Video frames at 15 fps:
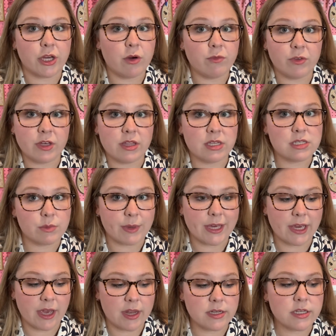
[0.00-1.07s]
hopefully this
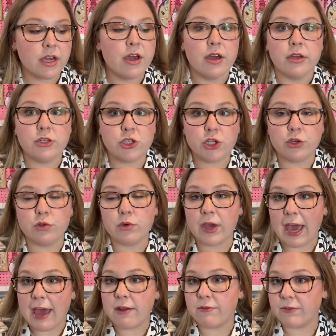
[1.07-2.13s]
weekend, to
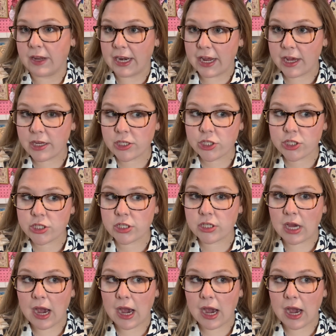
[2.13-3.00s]
get finished.